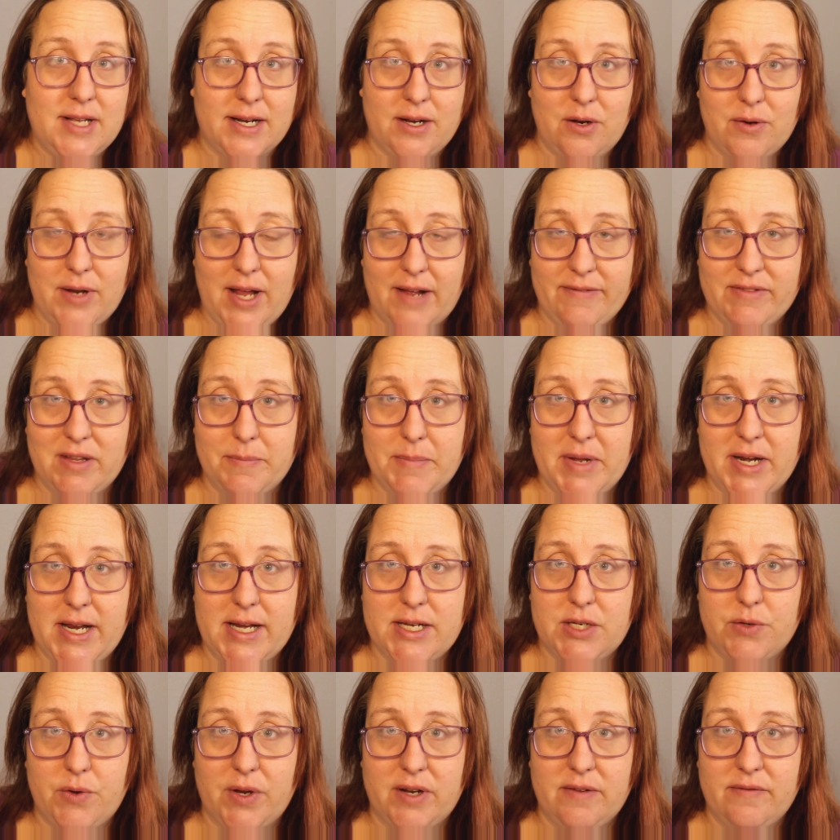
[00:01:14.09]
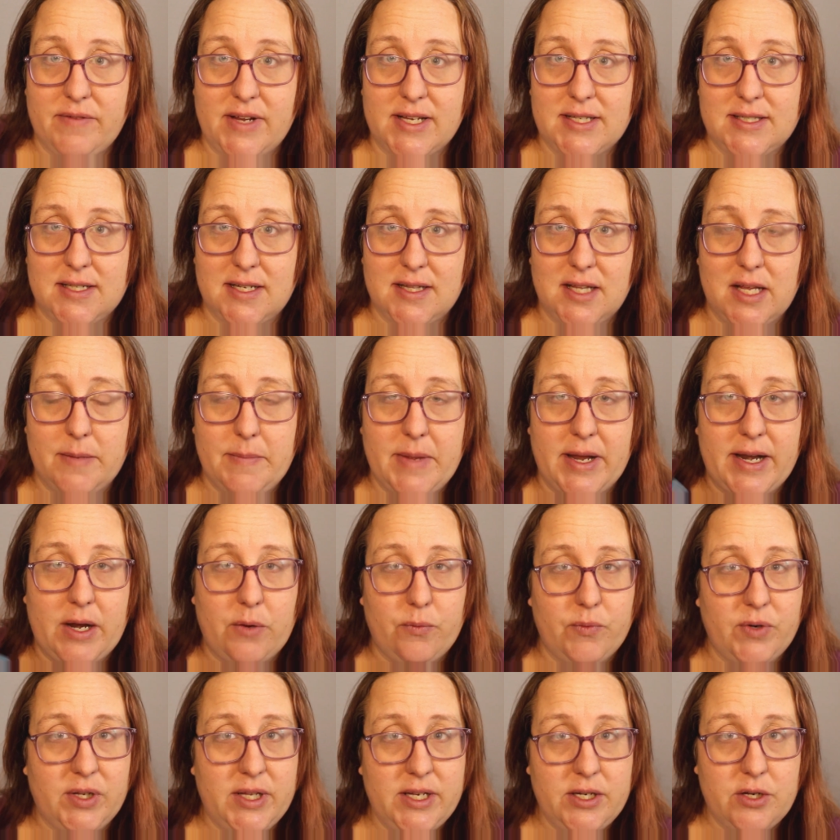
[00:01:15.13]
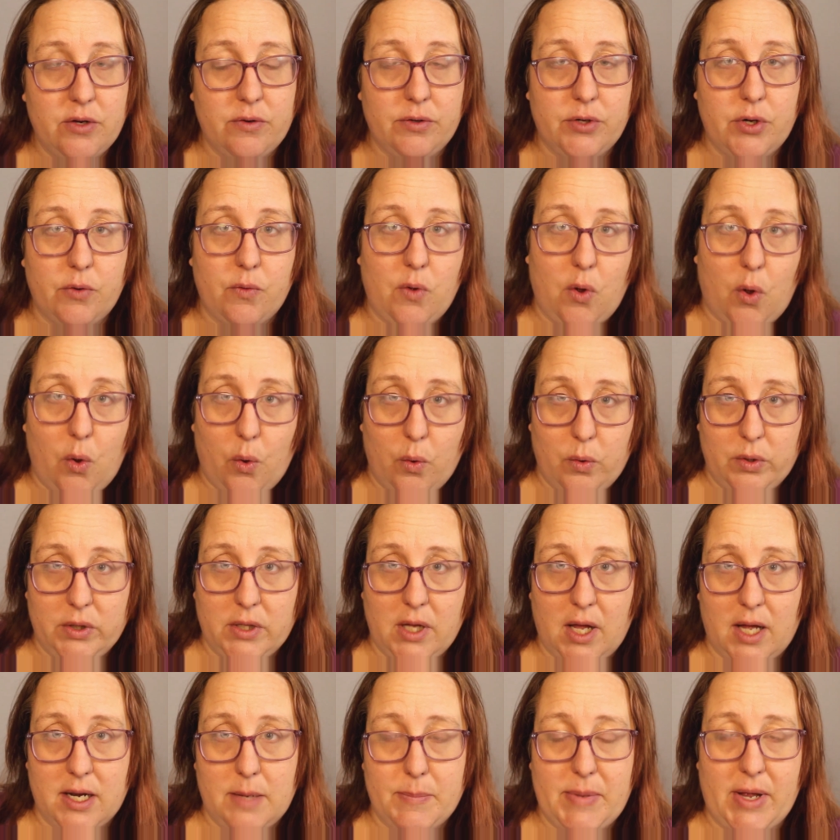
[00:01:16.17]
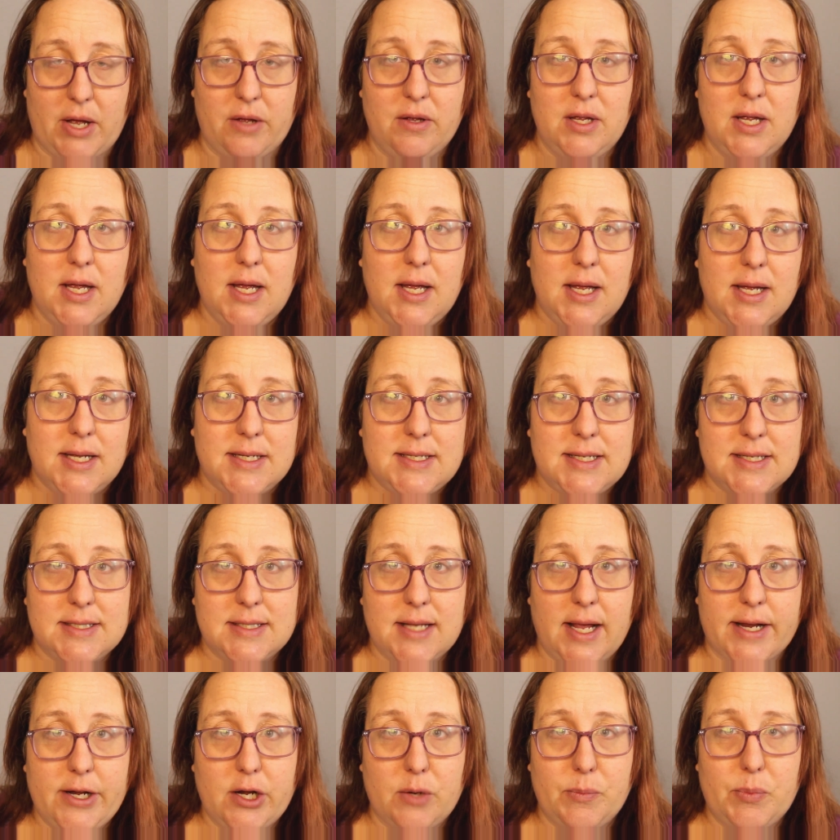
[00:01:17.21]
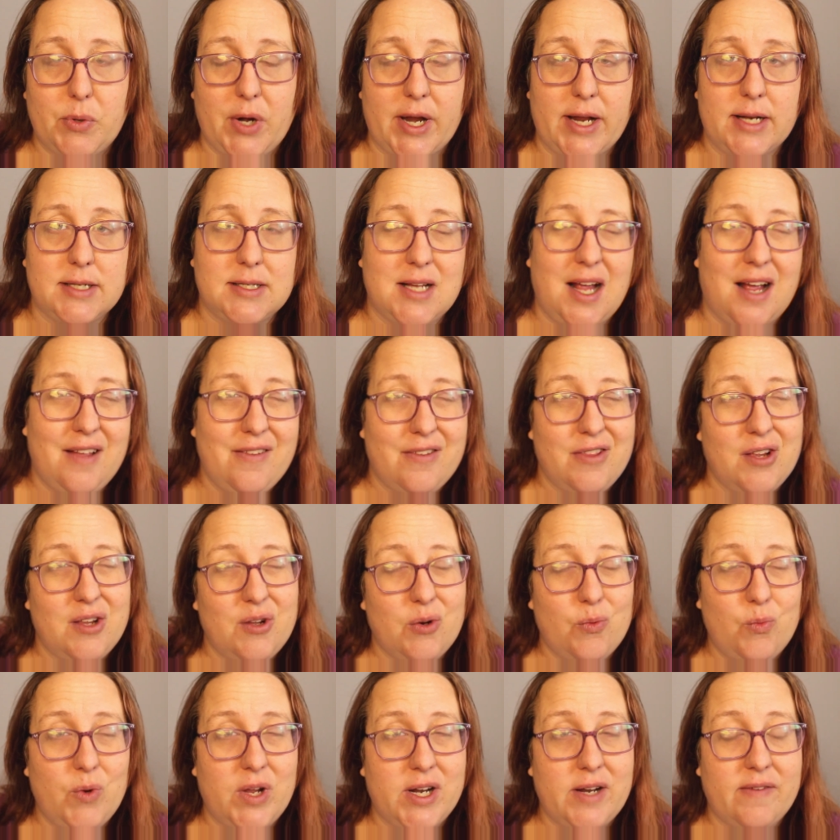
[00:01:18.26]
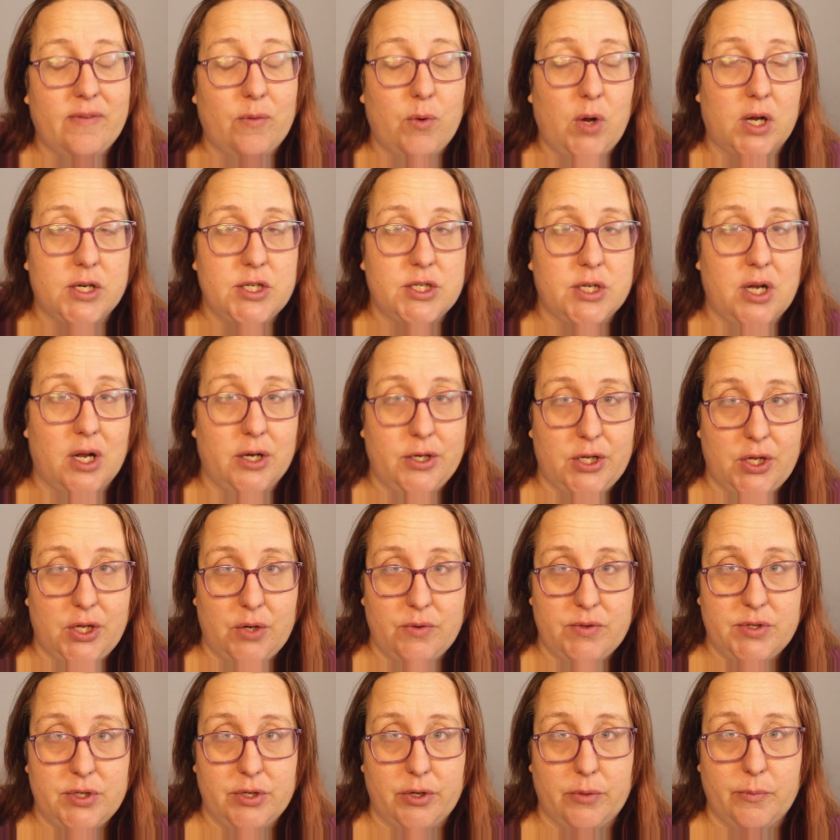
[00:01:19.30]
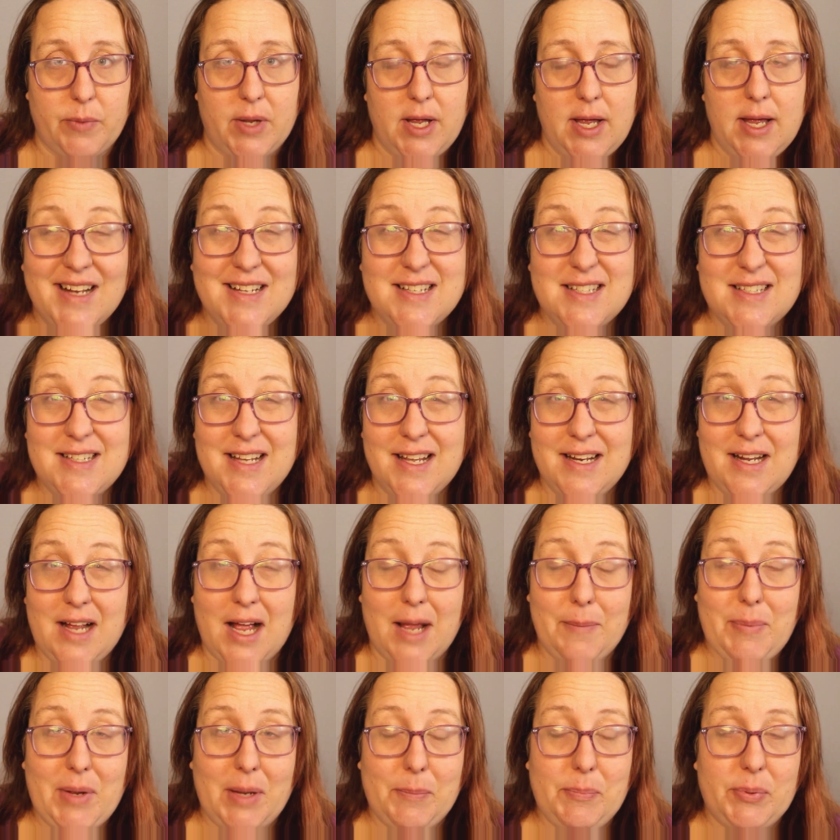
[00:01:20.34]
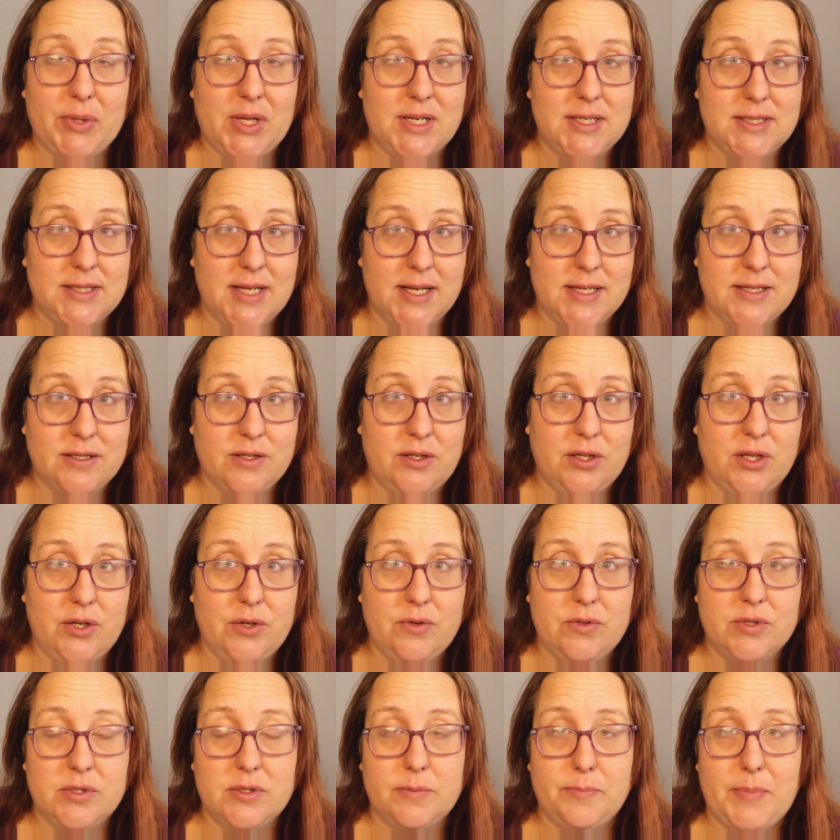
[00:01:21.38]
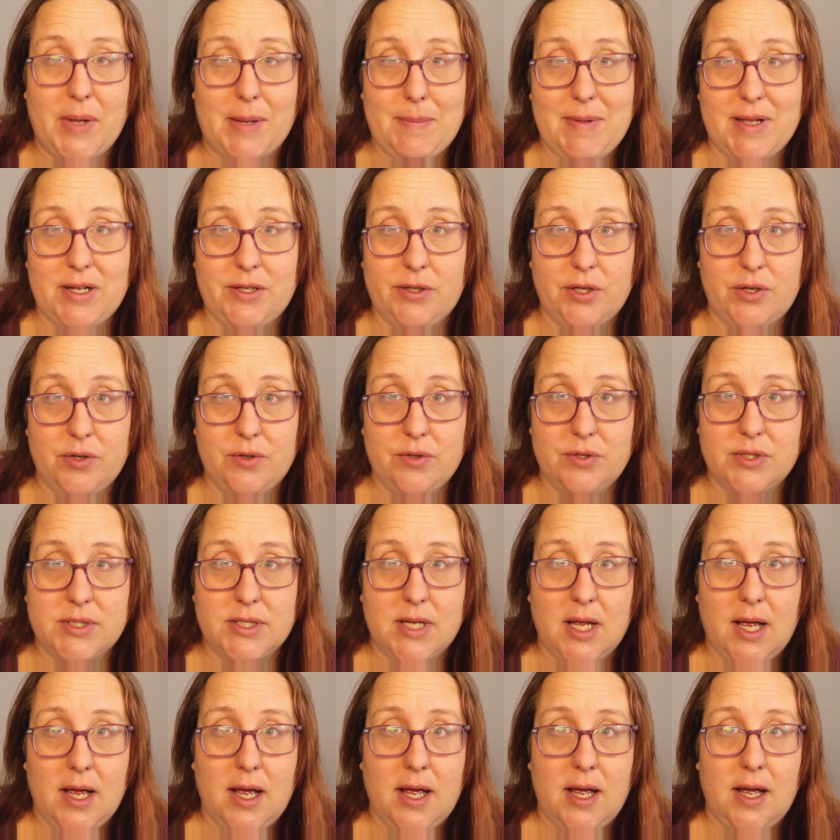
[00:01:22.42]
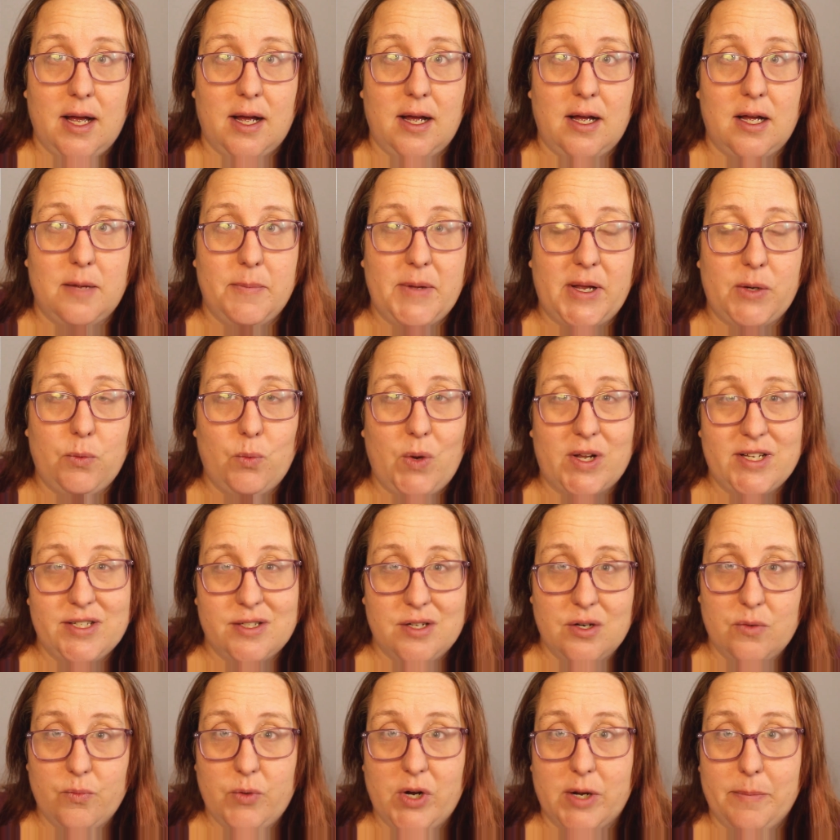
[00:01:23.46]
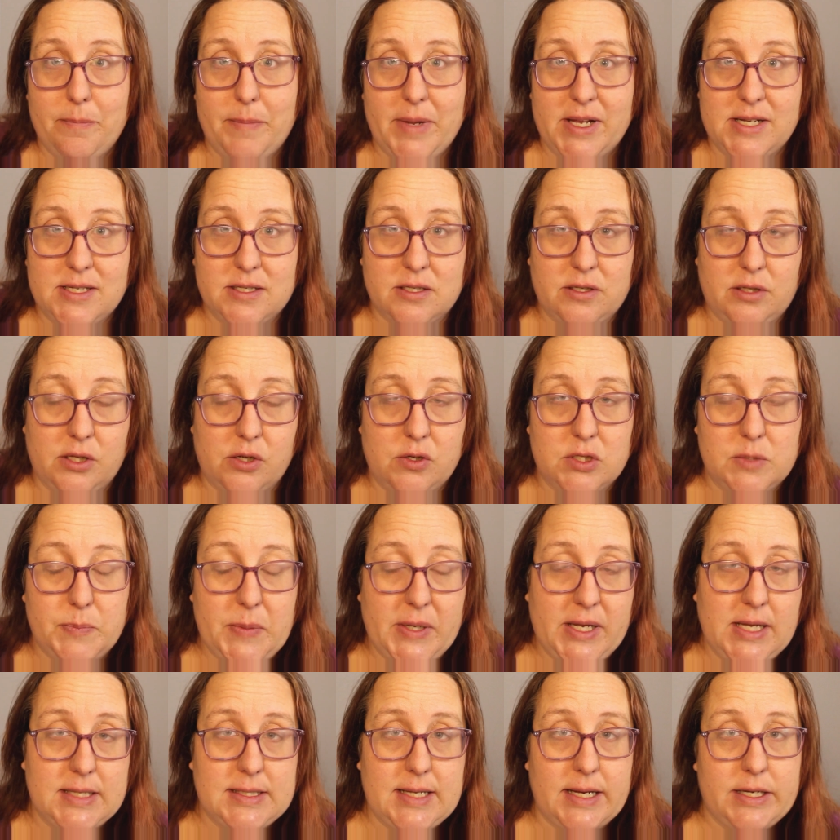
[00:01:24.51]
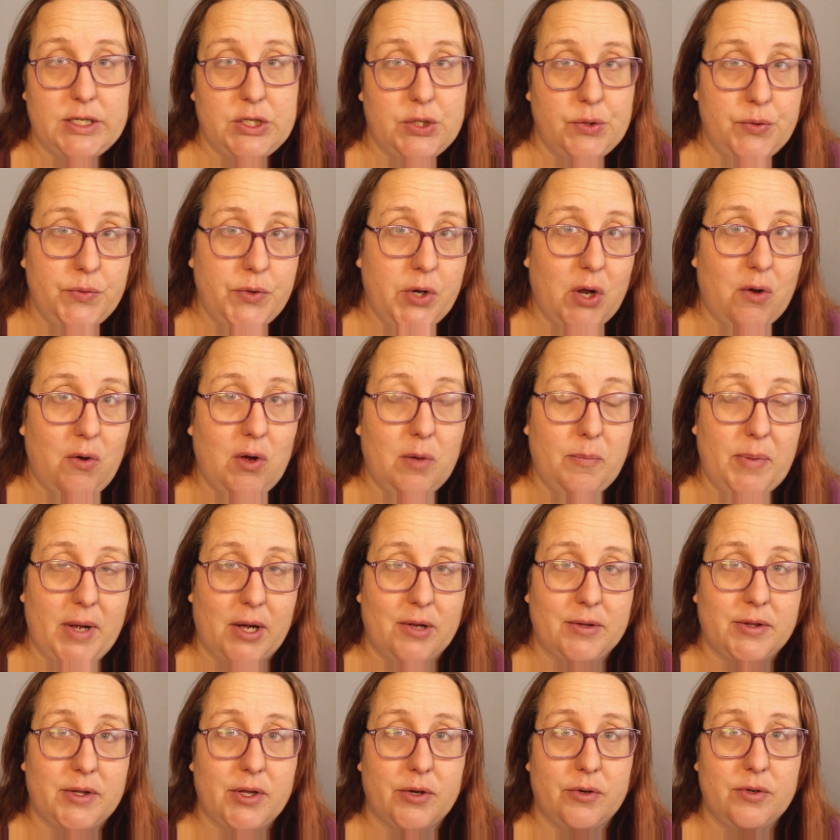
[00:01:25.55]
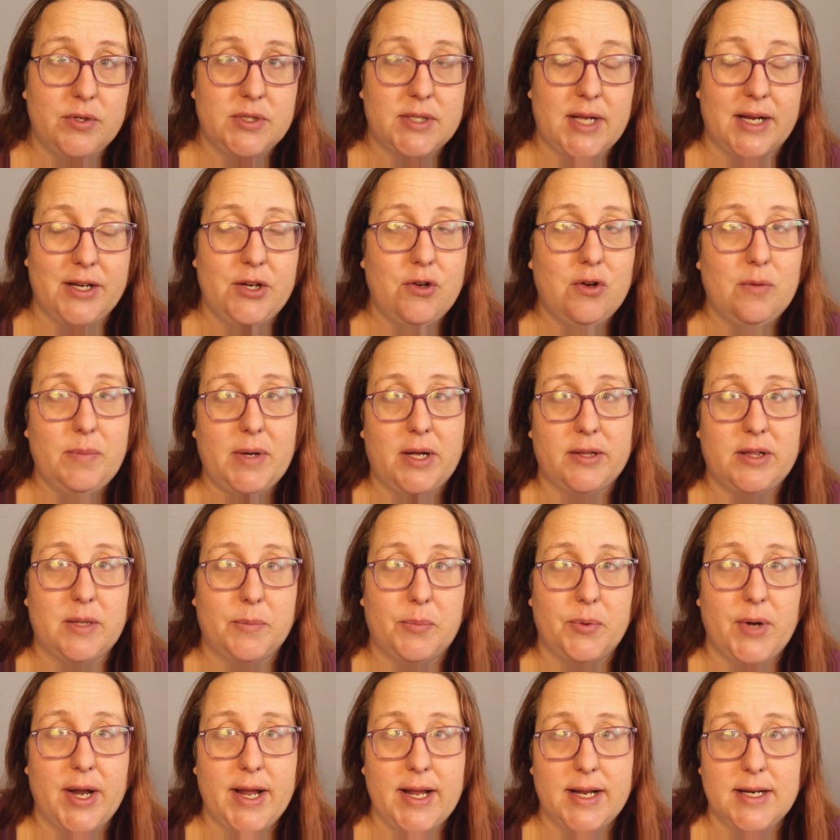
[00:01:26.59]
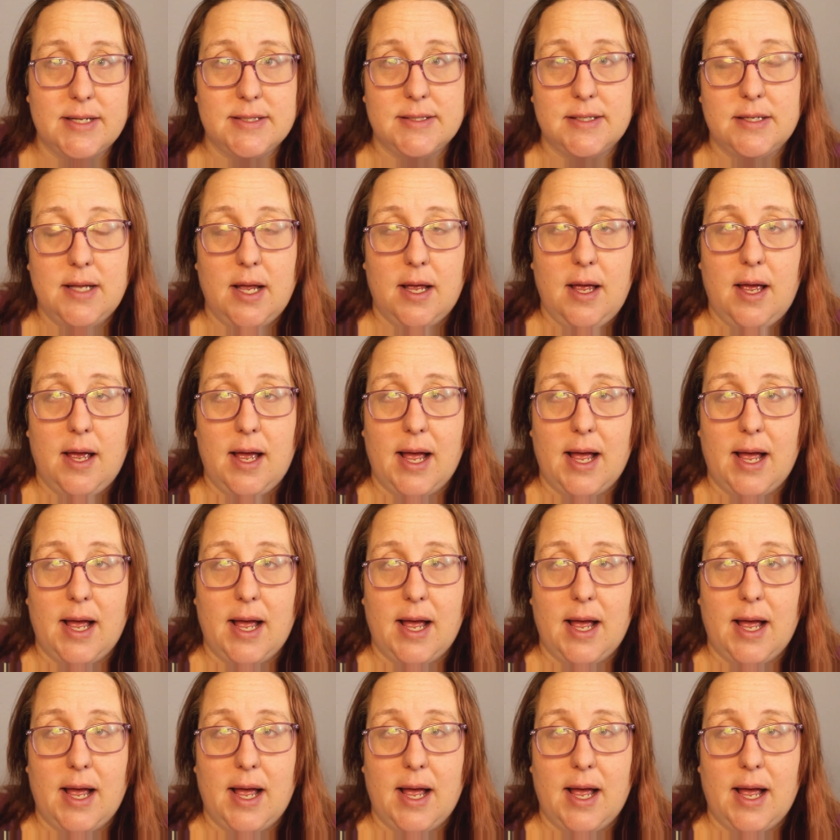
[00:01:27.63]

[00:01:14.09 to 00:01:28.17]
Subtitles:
I don't have the money to invest in them, and I really don't know a whole lot about designer brands other than the one I've watched on YouTube. Instead, I buy plus size clothes, baby clothes, and Western wear men's clothes because I do know about those. I know about the brands.